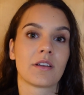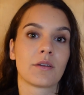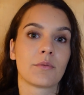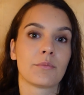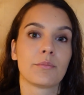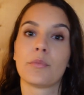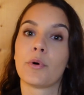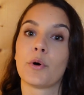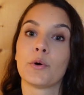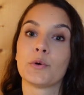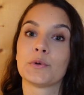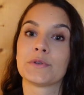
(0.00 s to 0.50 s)

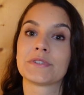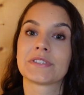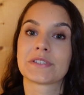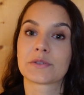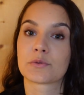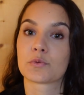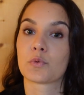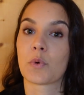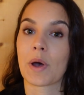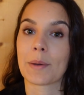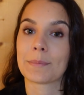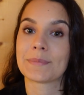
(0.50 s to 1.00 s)
Bose
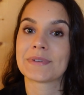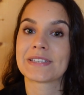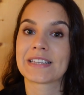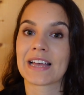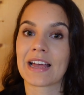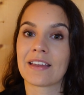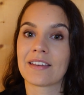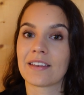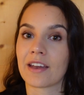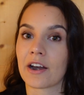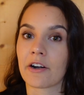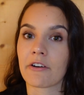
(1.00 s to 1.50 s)

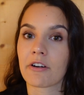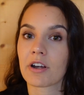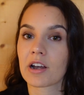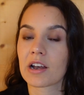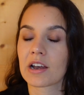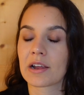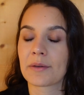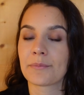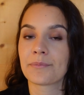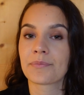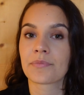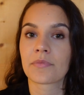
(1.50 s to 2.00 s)
website
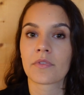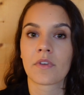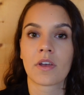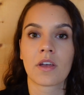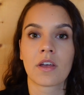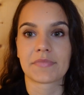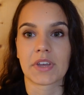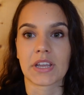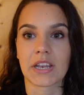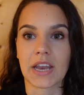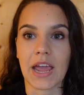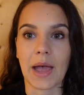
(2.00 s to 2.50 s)
directly.
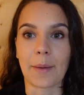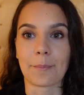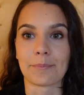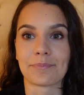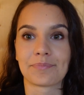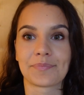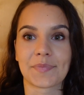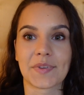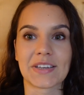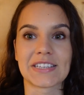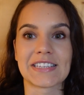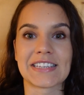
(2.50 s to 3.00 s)
And yeah,
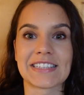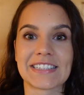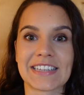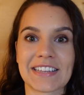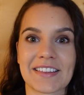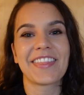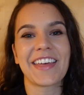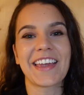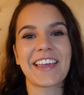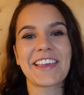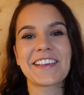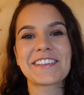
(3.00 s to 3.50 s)
this is
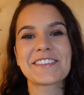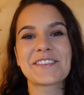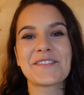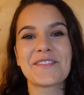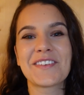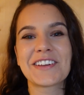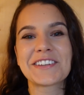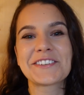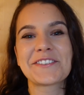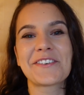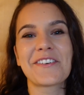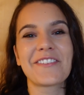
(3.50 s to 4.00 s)
it. Thank you so
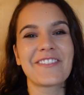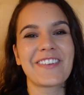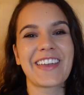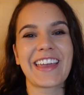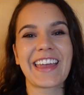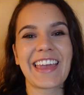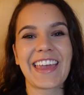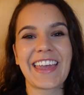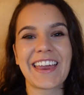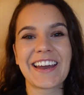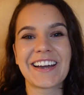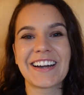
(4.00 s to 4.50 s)
much for
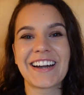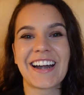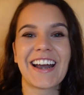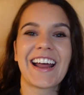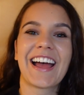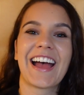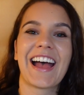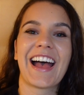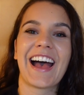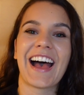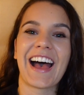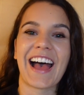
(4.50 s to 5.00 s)
being here.
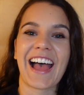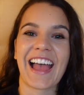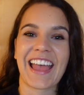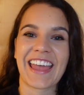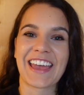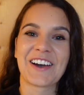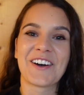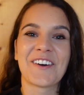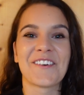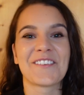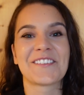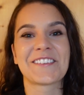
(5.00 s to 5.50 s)
I
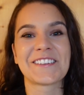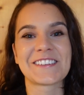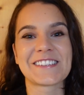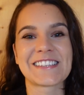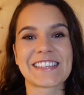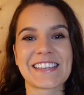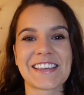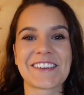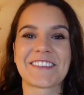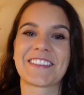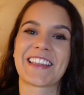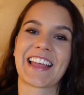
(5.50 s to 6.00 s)
hope to
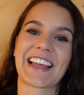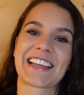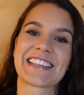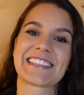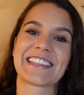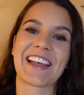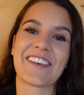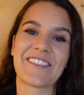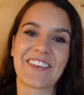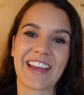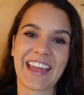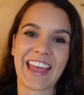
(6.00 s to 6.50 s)
see you next
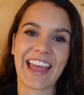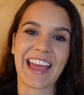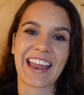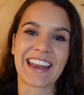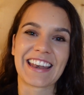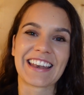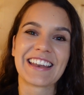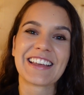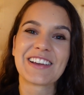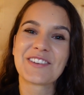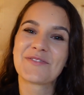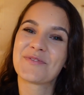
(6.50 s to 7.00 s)
time
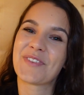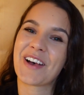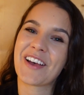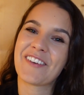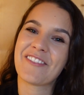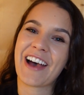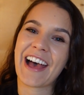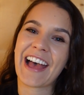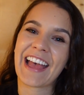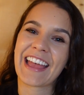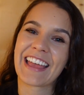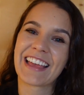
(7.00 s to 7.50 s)
again. Bye
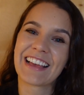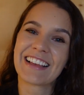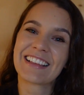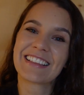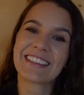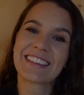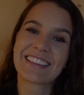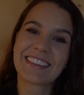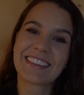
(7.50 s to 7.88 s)
bye!